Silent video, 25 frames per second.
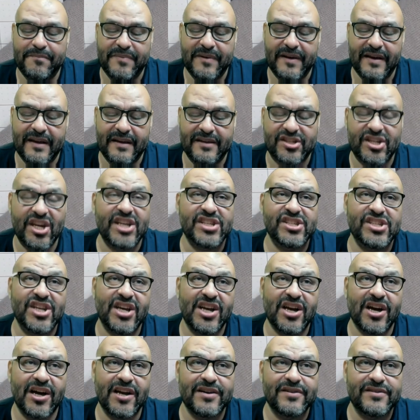changing
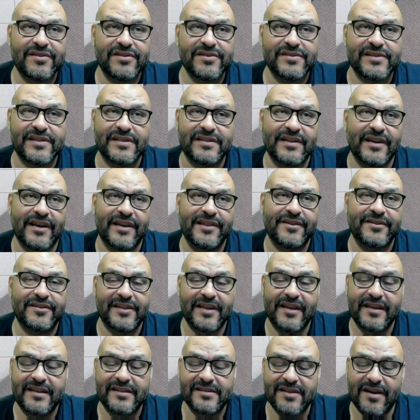colors and other
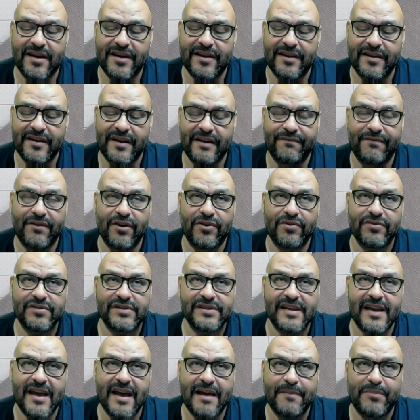things on if you're
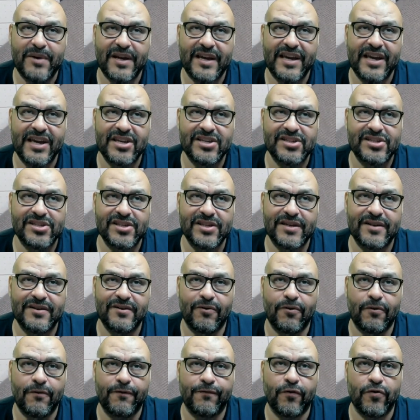using an application
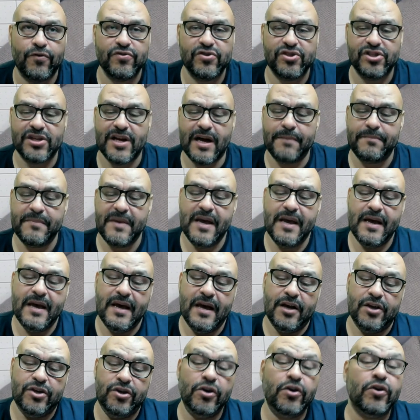or Photoshop.
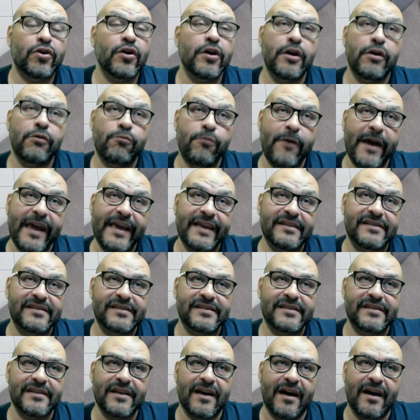You could
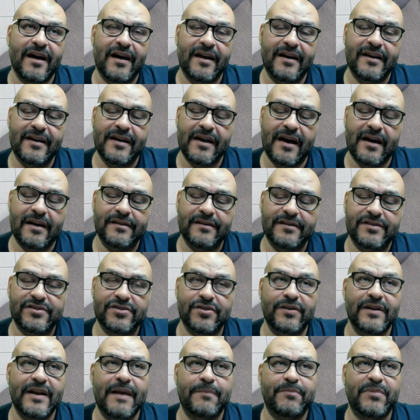erase on
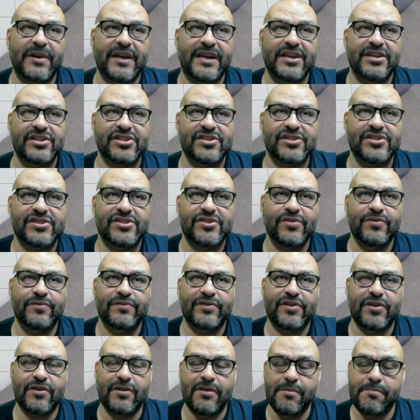certain applications too
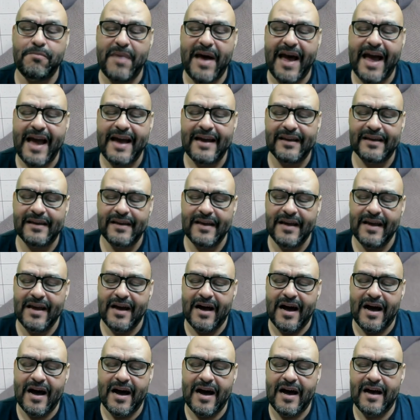through the back.
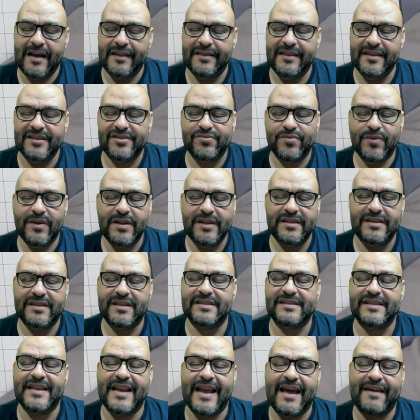This one
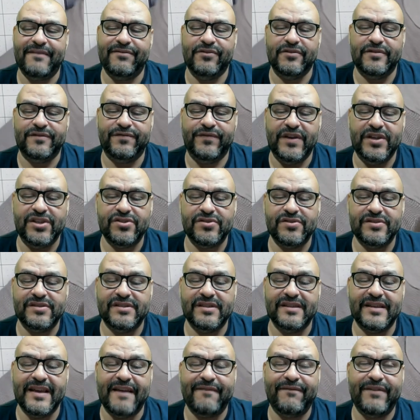doesn't have those features,
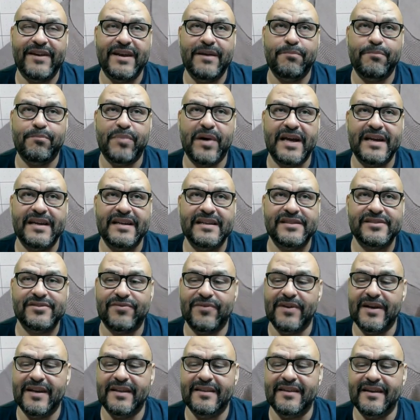doesn't have any buttons
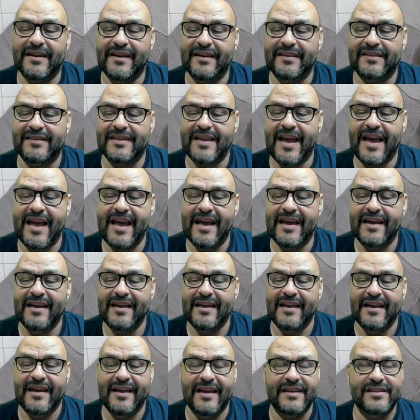or anything like that.
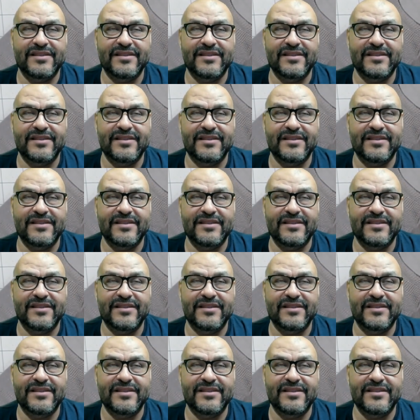It's